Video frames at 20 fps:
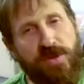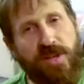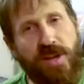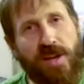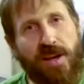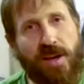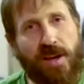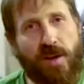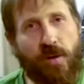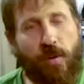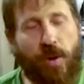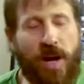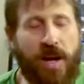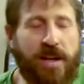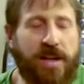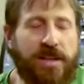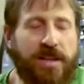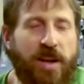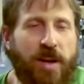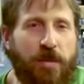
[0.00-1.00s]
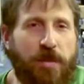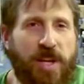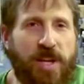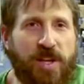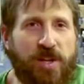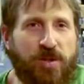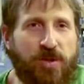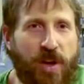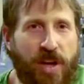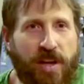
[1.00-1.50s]
say, why do you tell me
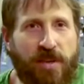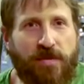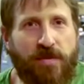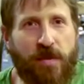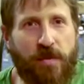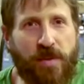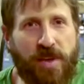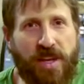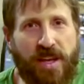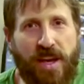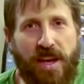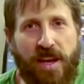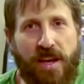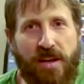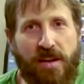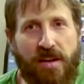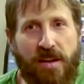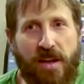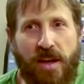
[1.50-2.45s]
to drink it from the can?